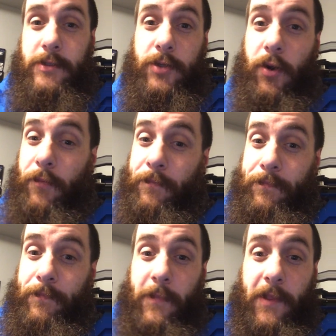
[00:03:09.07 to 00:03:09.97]
So
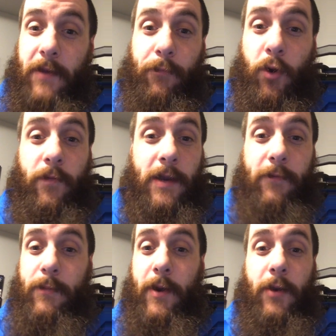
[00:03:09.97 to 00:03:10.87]
they've proven
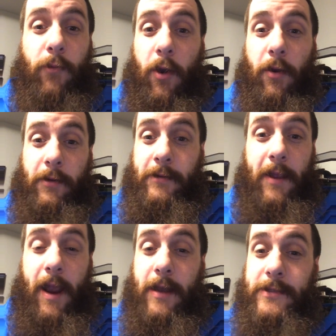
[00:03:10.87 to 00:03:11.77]
everybody wrong,
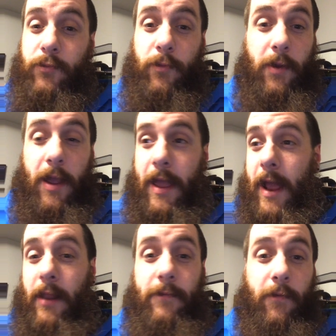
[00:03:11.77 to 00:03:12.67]
and it's a
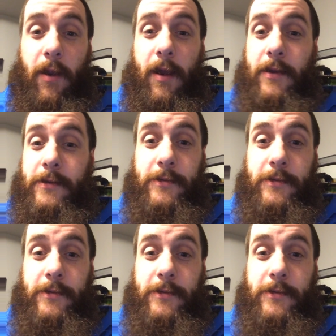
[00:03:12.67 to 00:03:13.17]
hell of a ride.